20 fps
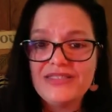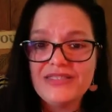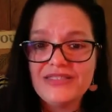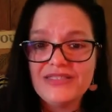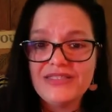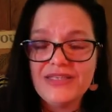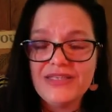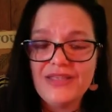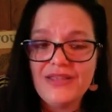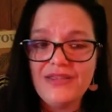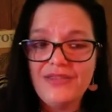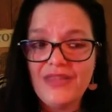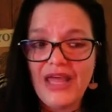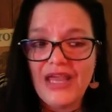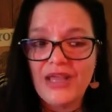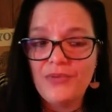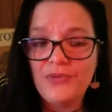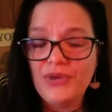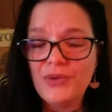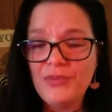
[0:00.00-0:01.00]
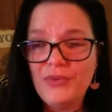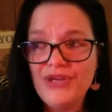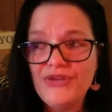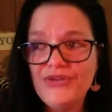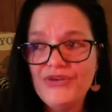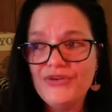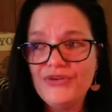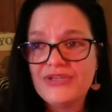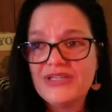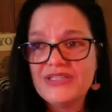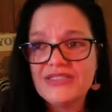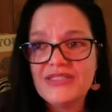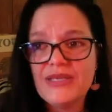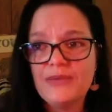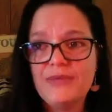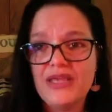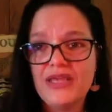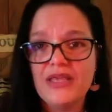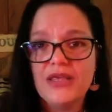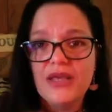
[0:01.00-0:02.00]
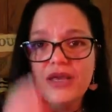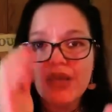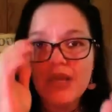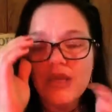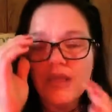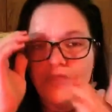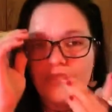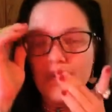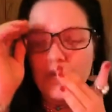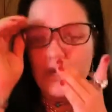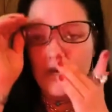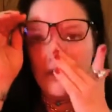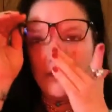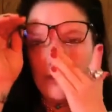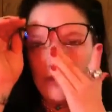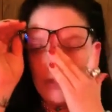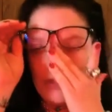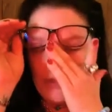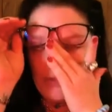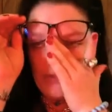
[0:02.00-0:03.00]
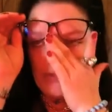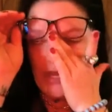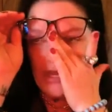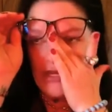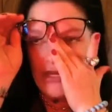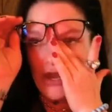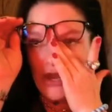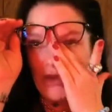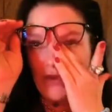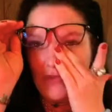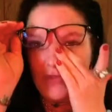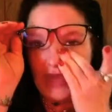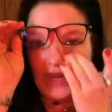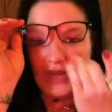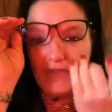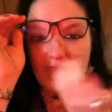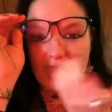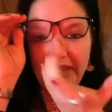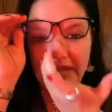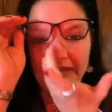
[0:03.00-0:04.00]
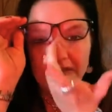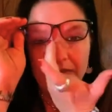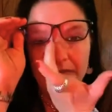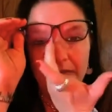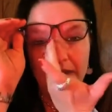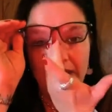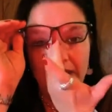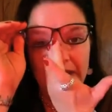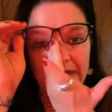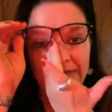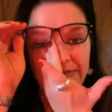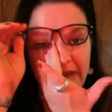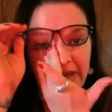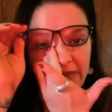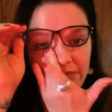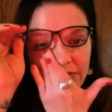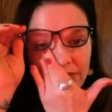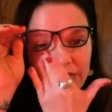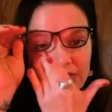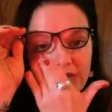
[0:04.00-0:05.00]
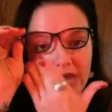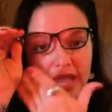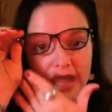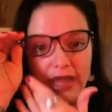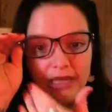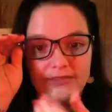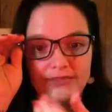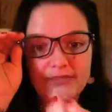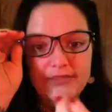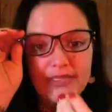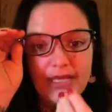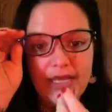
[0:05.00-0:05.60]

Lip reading: Is in like, what do we do? Because I mean, they know that if they do anything, they're next.